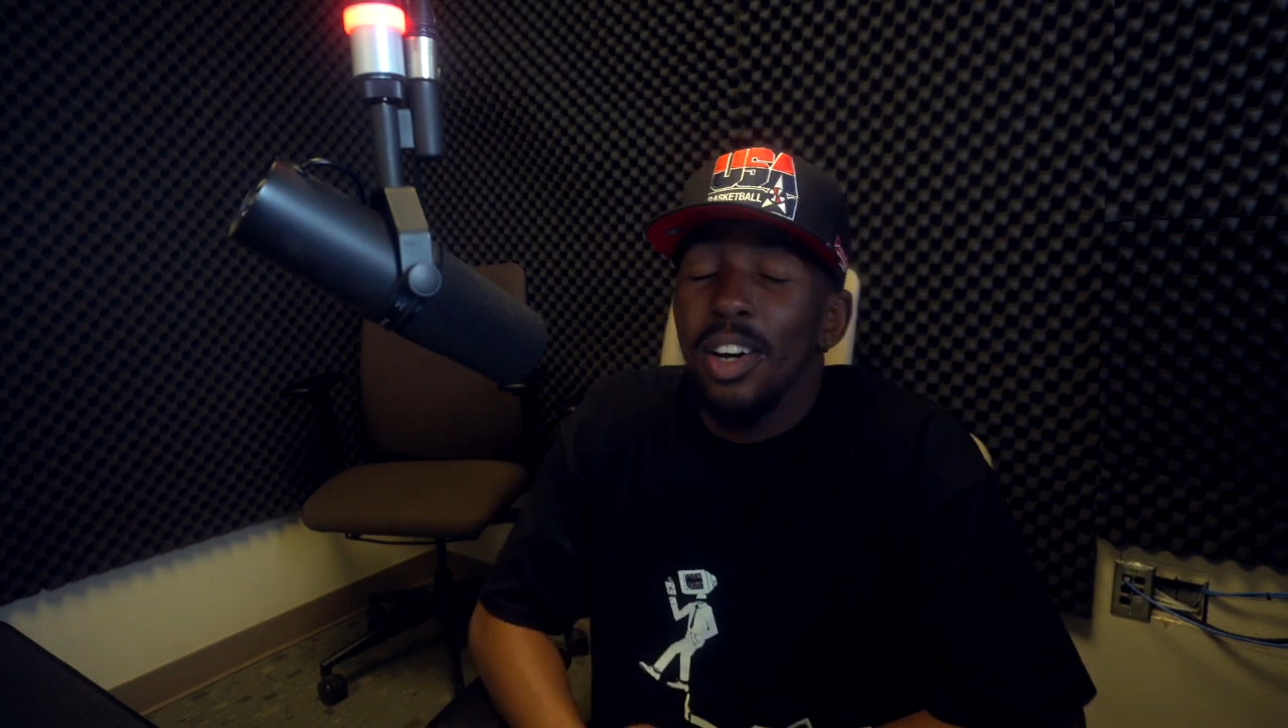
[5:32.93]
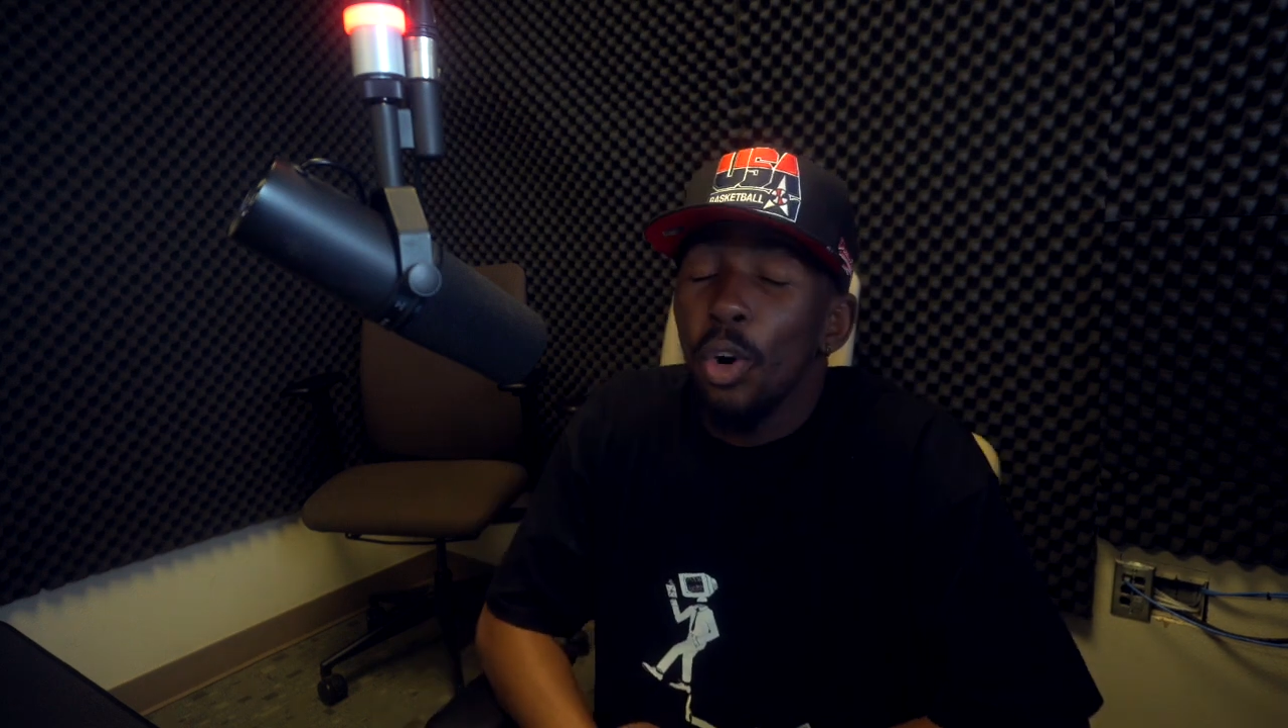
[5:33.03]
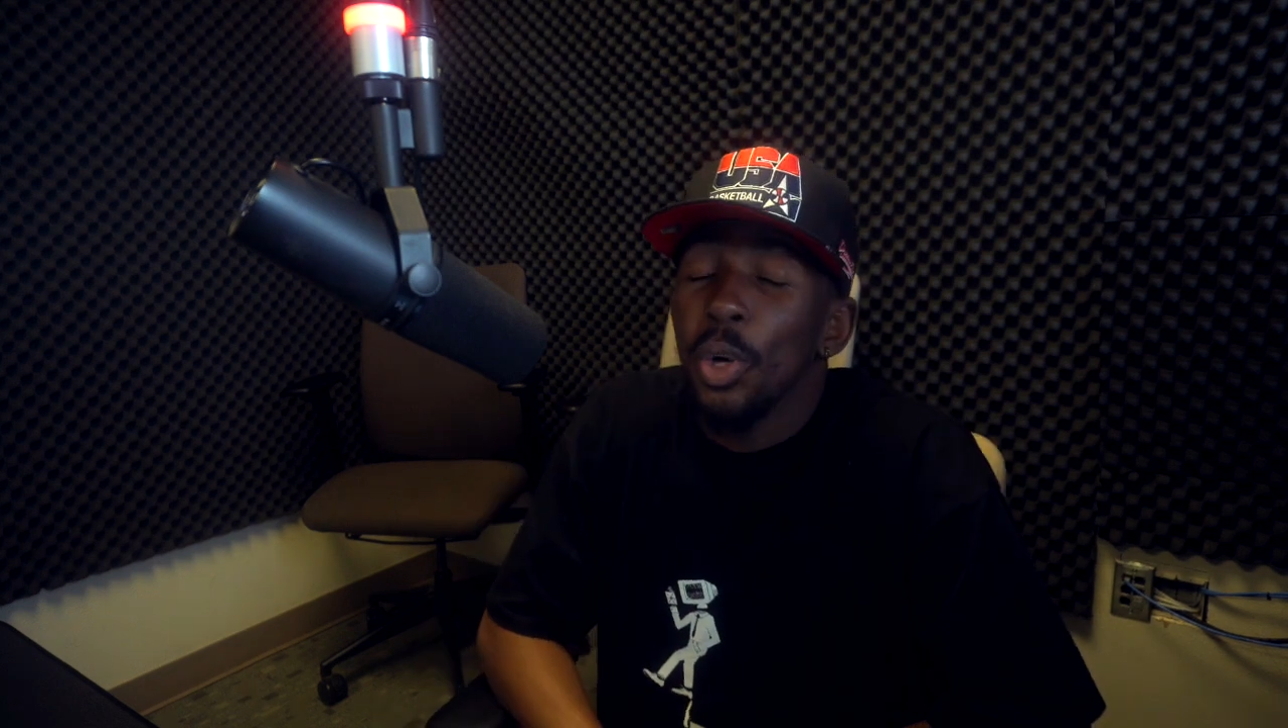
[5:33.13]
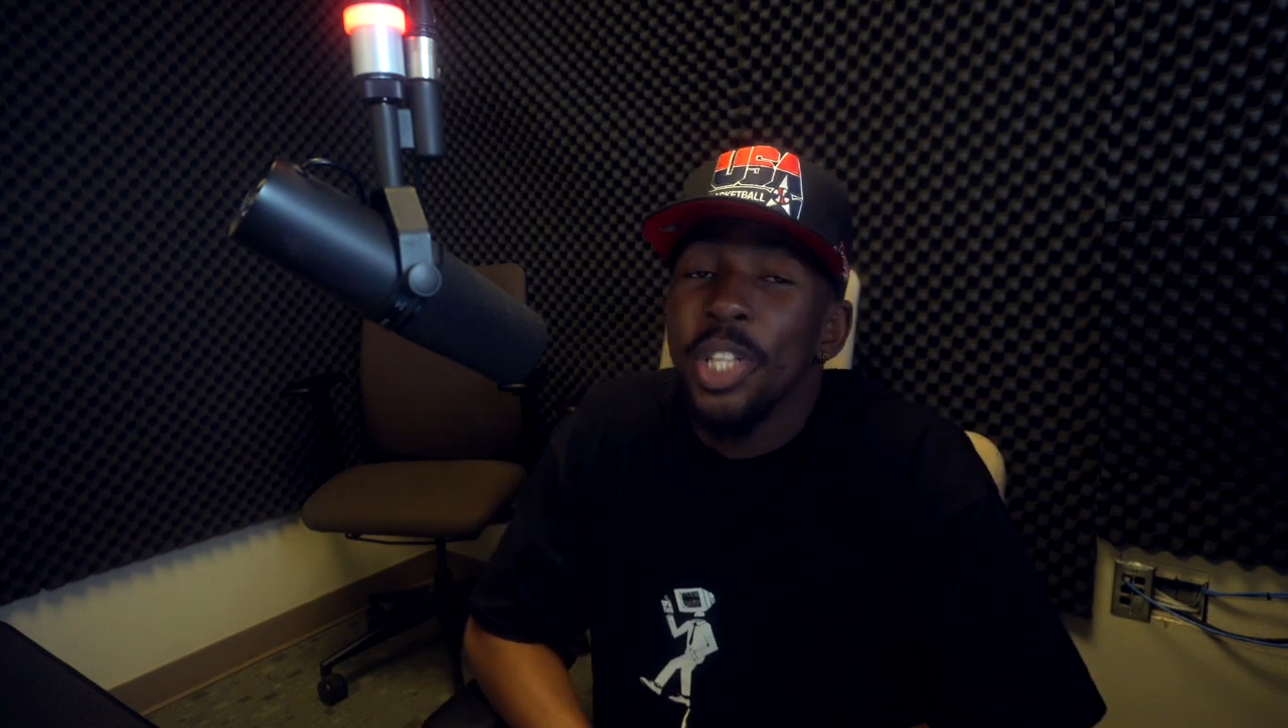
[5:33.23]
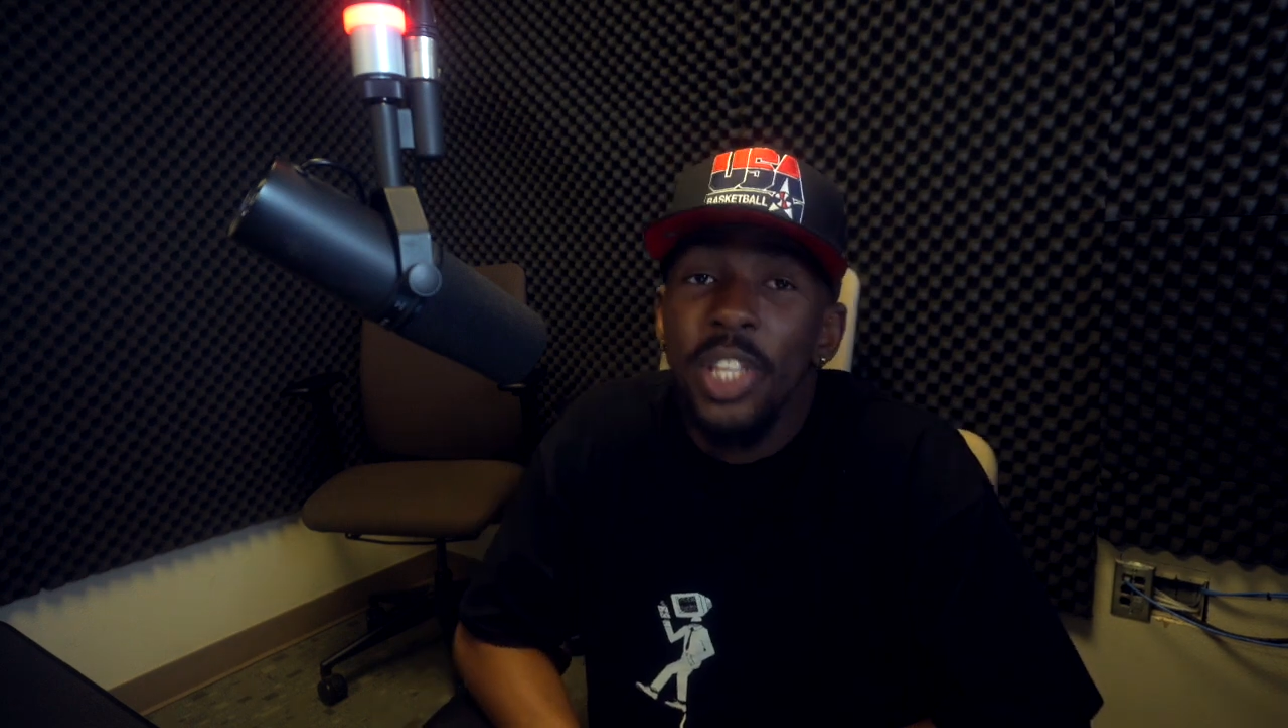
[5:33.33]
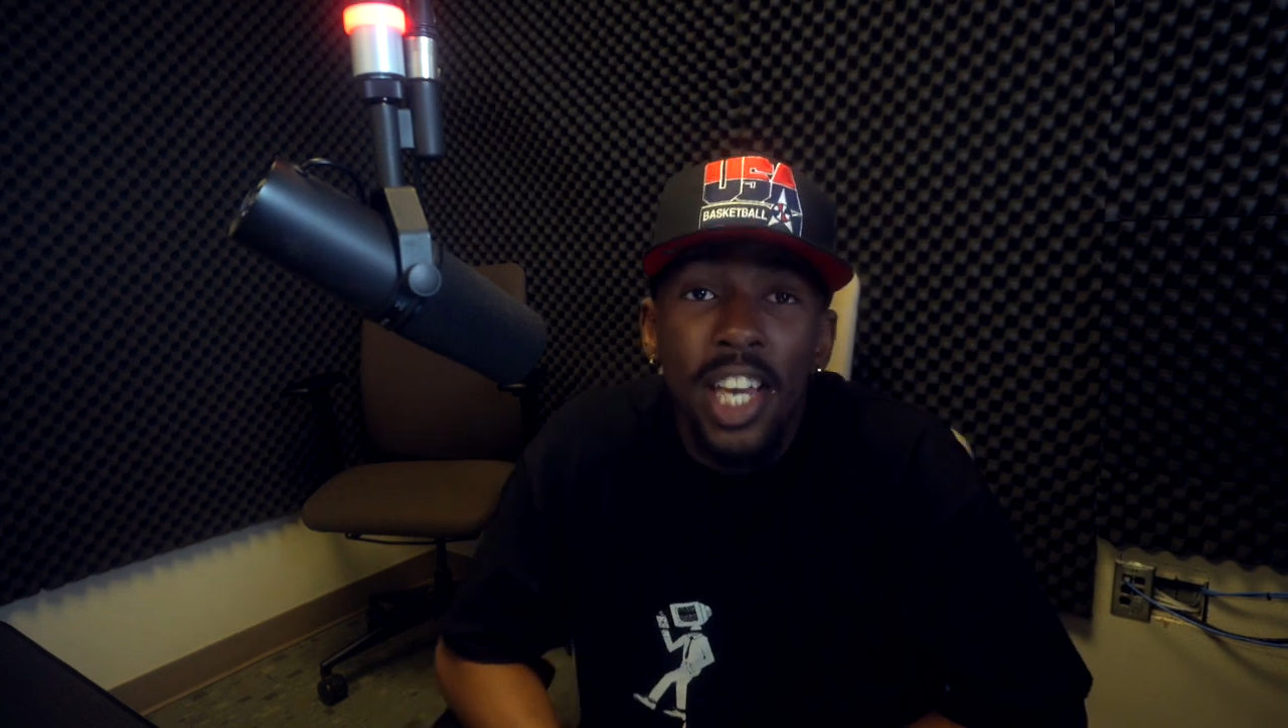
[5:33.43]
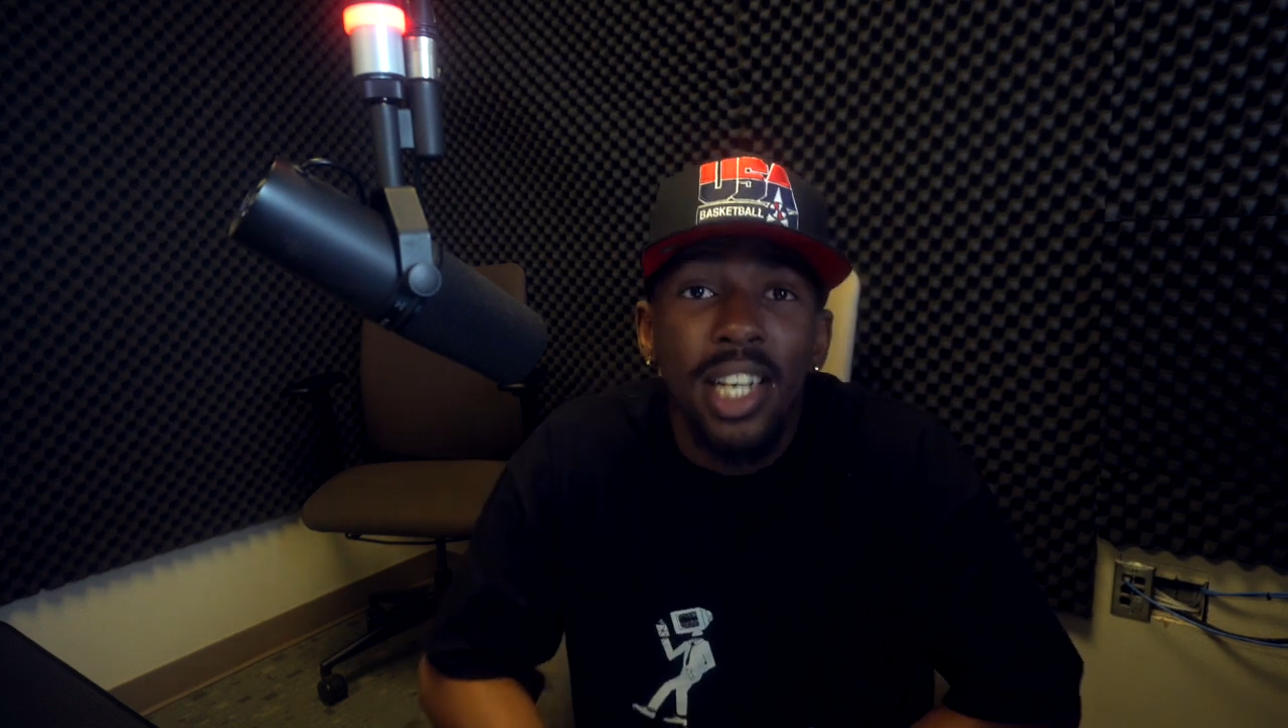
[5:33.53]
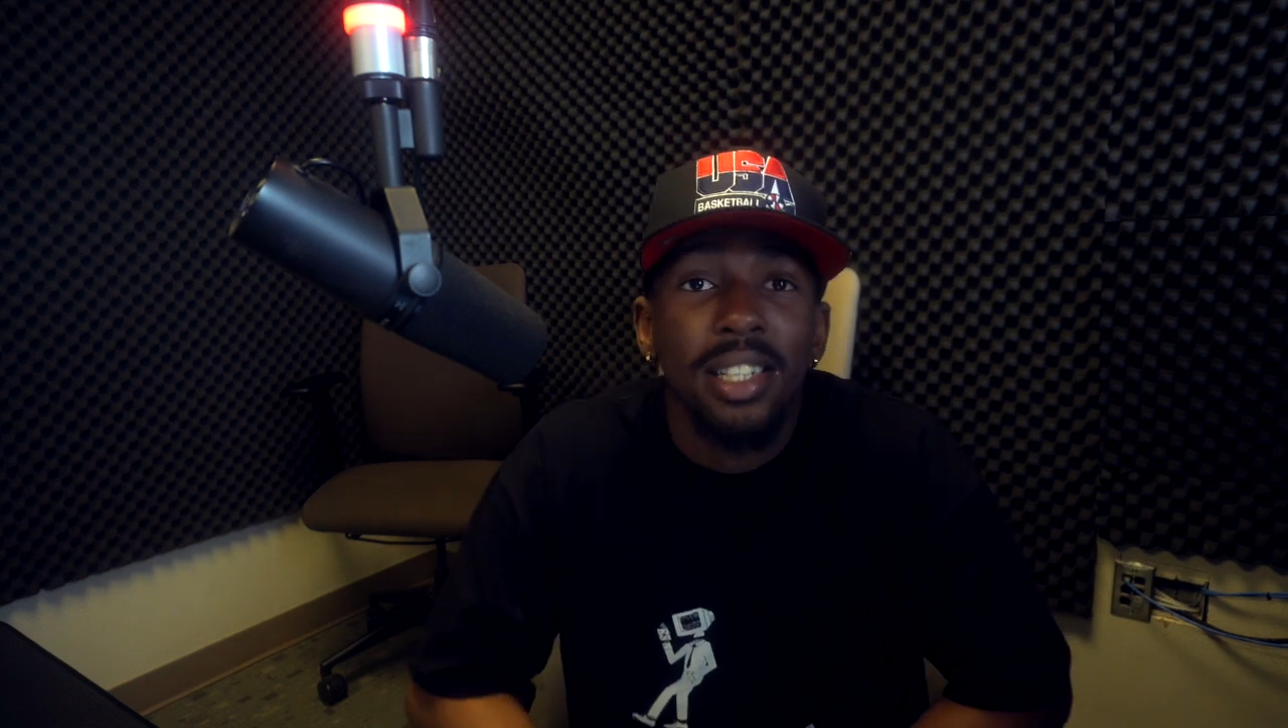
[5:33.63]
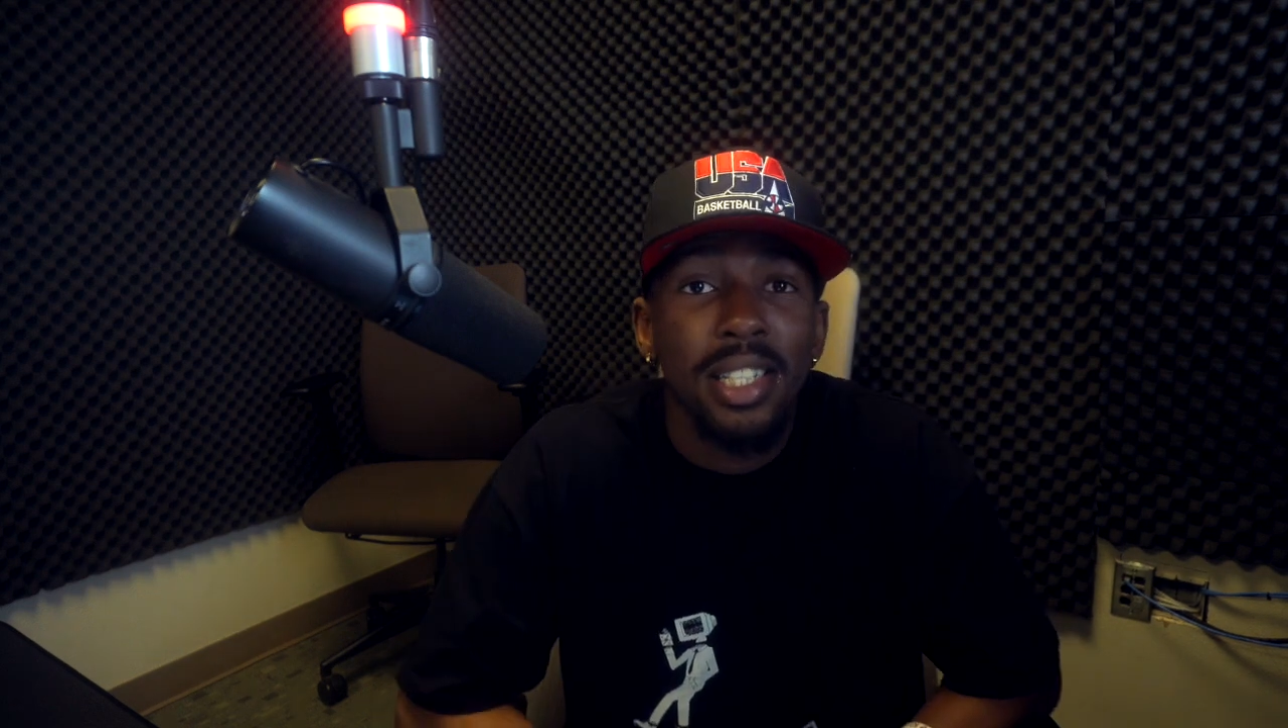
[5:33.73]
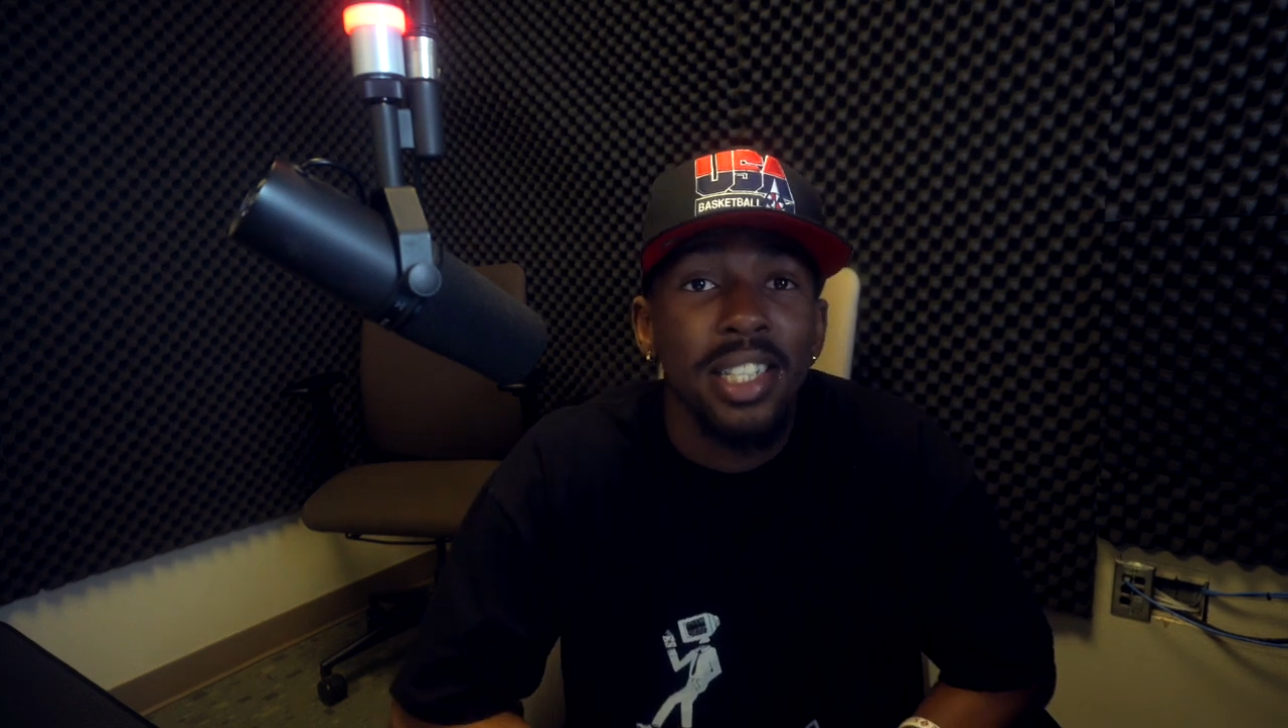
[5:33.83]

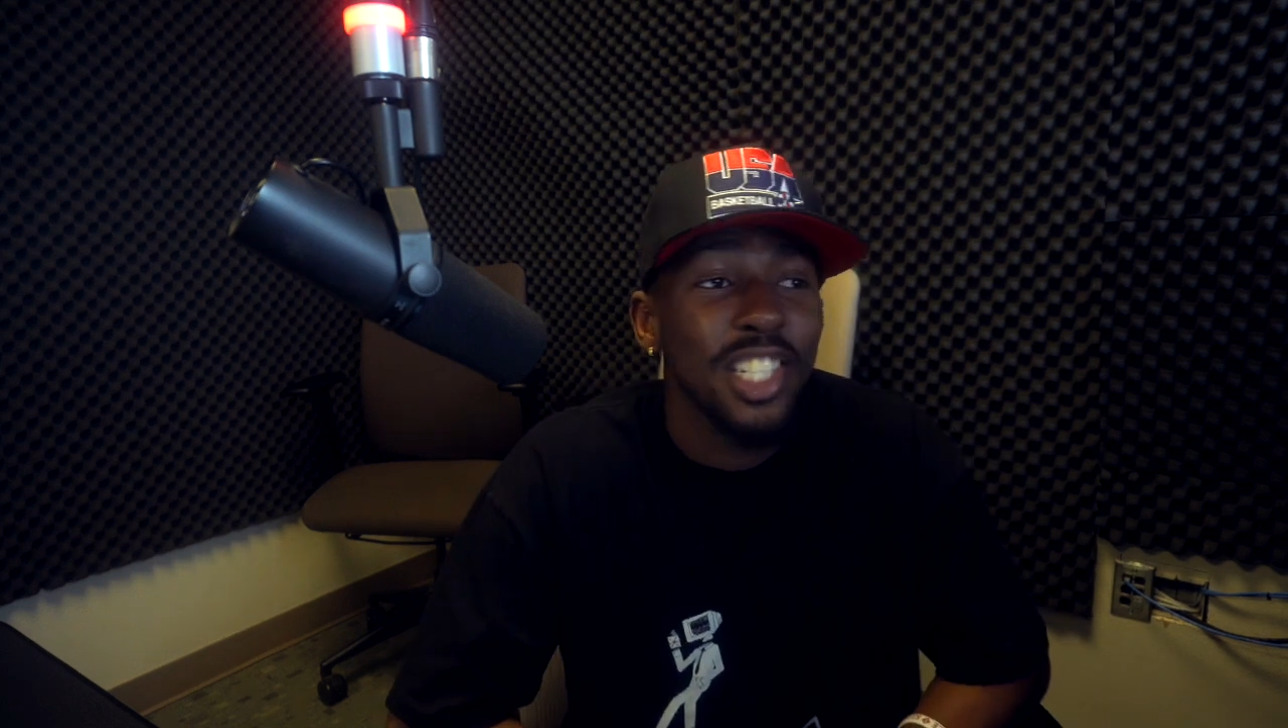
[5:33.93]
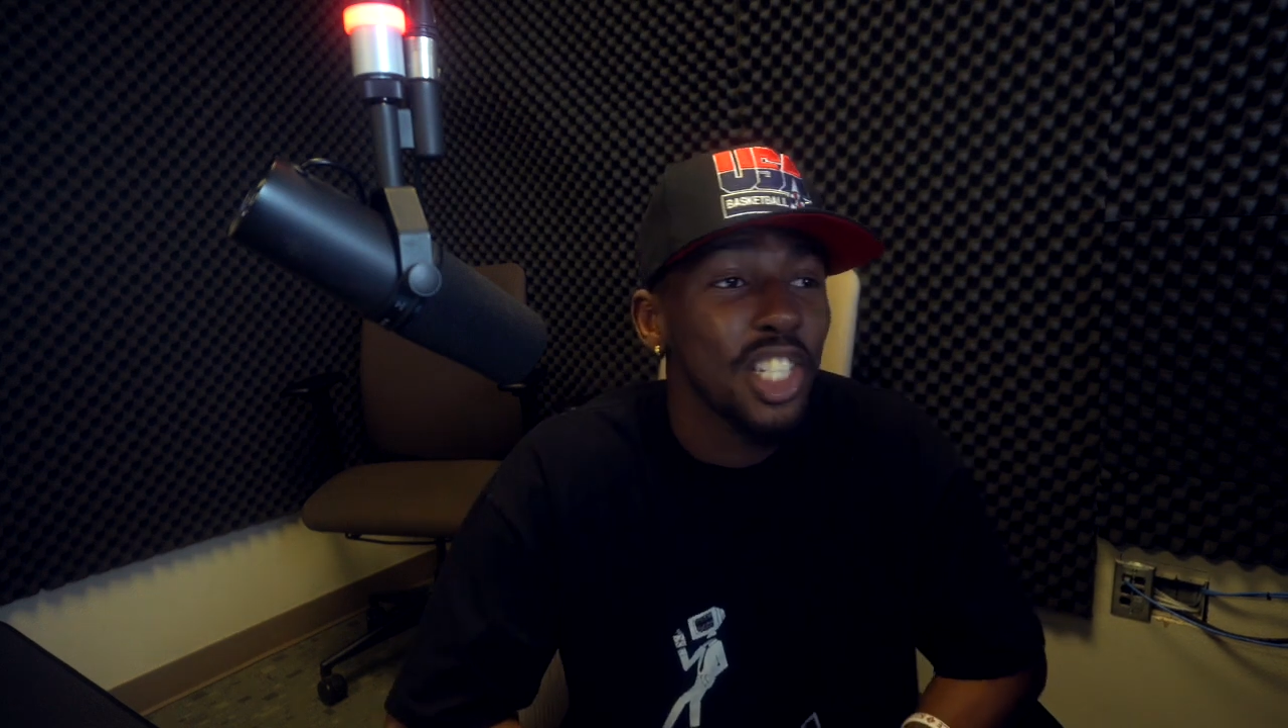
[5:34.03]
that